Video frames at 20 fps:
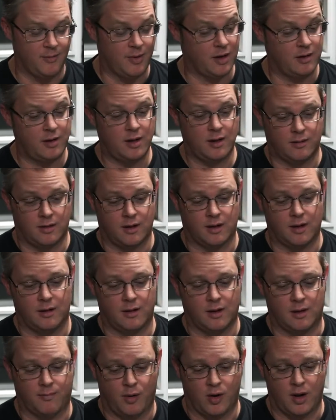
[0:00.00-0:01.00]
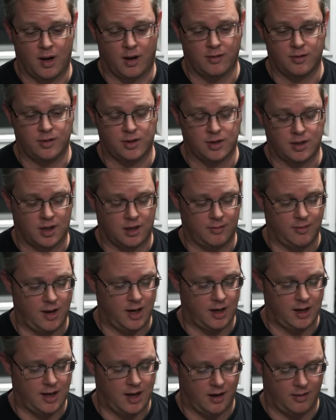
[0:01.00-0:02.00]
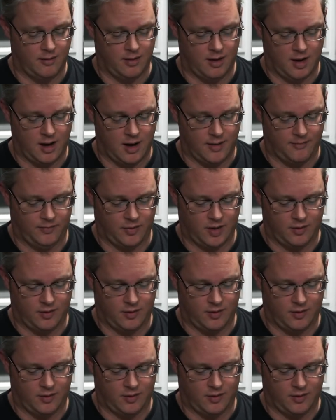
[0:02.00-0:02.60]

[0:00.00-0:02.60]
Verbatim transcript: But the the point I was just going to make now um,